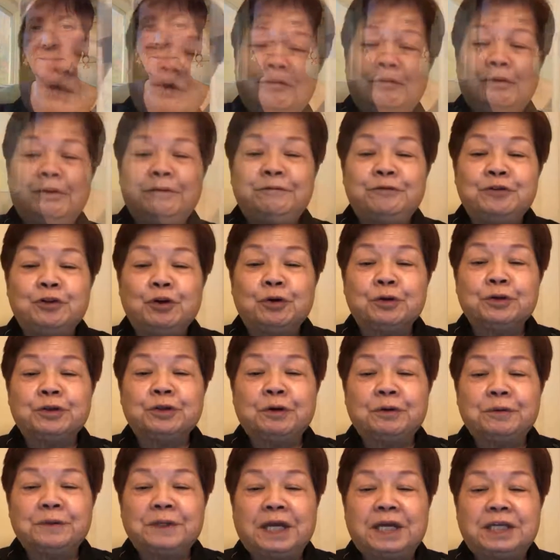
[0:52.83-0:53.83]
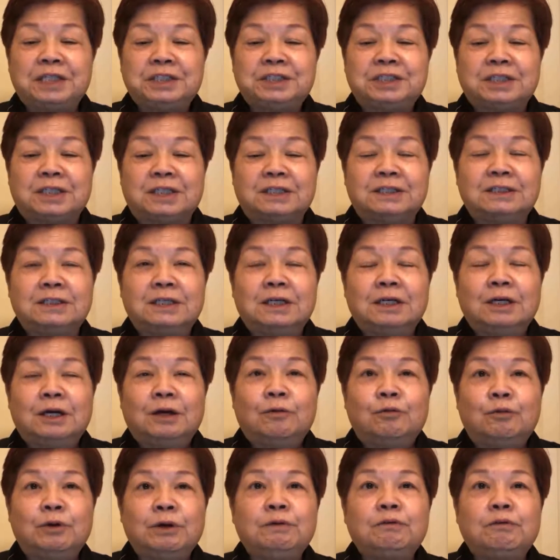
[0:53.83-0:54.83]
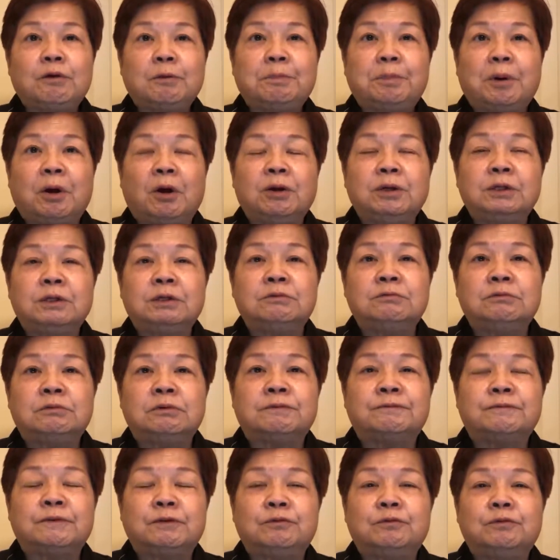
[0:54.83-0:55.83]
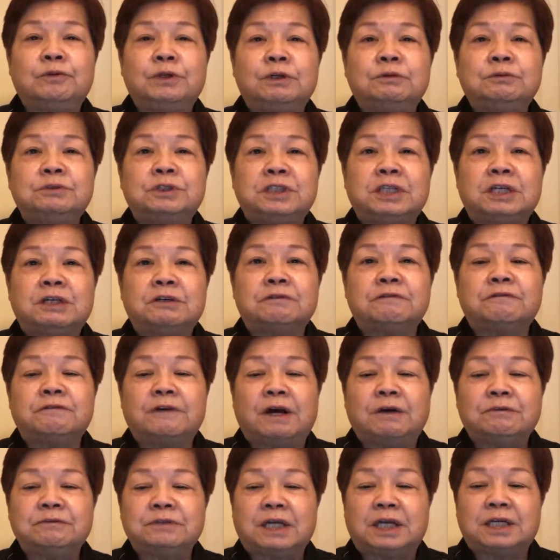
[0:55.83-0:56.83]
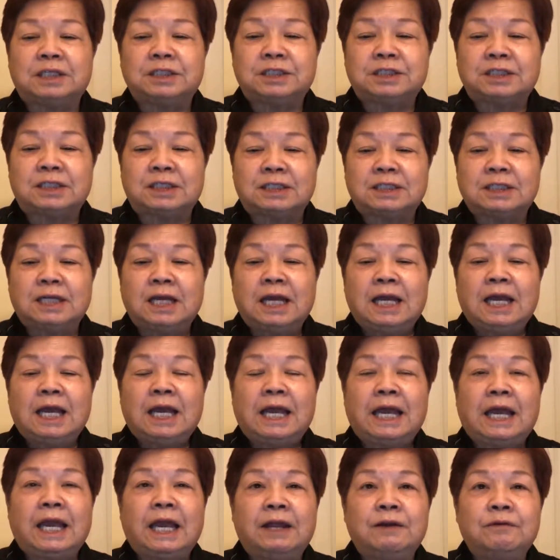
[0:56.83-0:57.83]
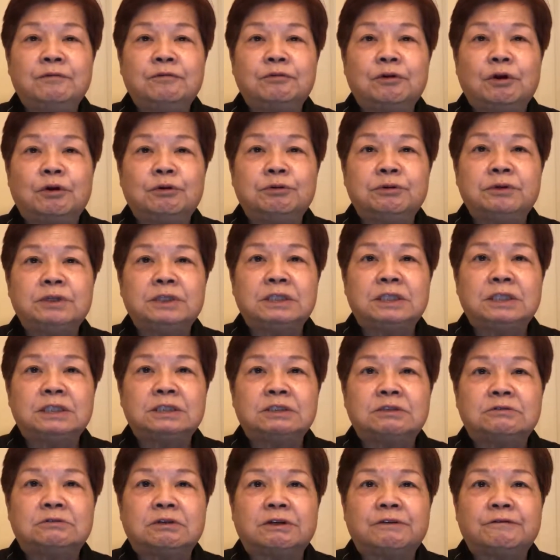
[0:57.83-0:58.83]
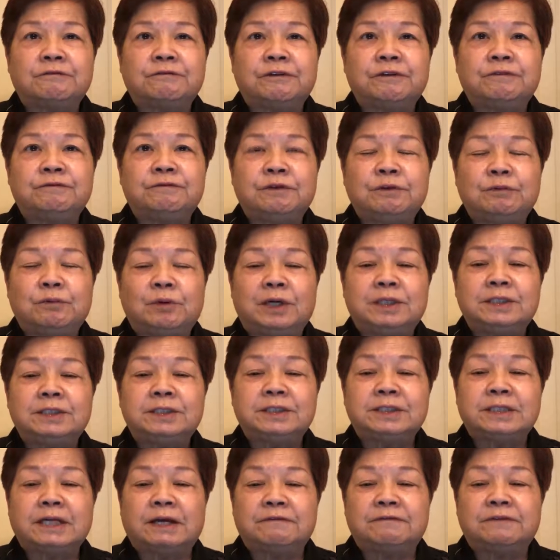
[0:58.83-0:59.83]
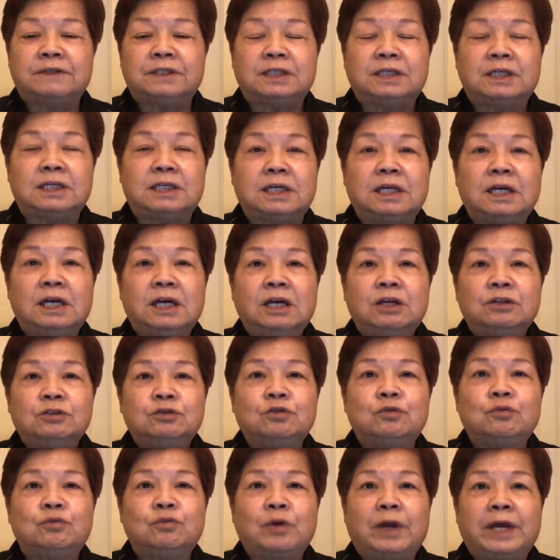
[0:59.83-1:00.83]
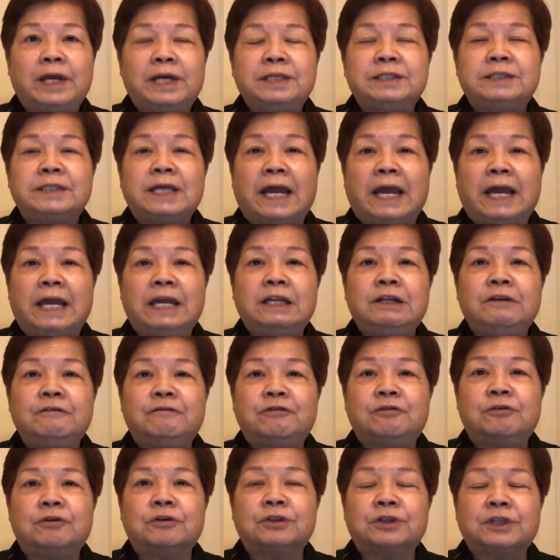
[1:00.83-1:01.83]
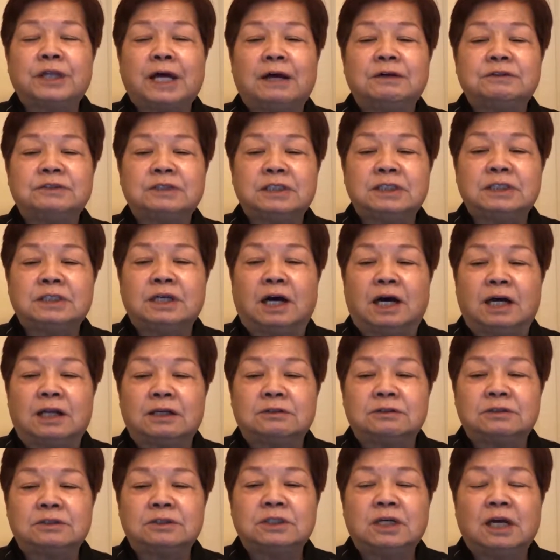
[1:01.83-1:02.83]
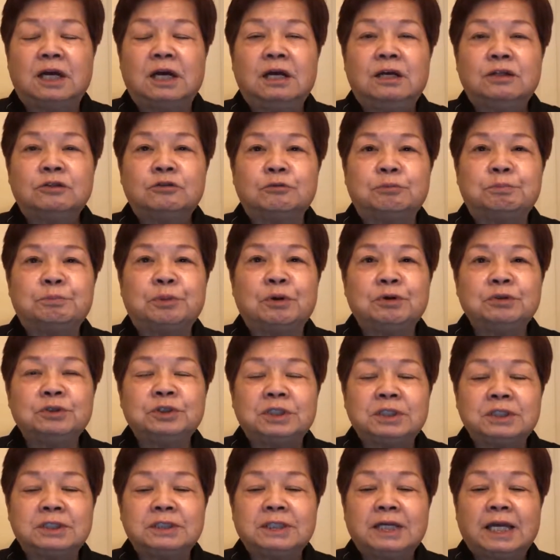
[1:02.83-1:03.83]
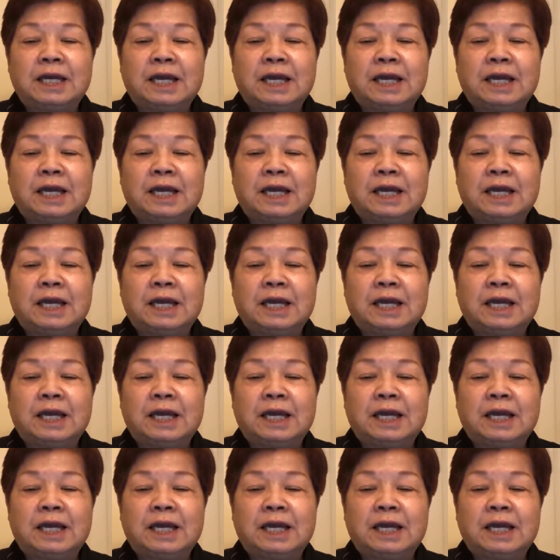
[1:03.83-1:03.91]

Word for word: With your donation, we will partner with the Wheelchair Foundation and Rotary District 5170 to raise $84,000 to purchase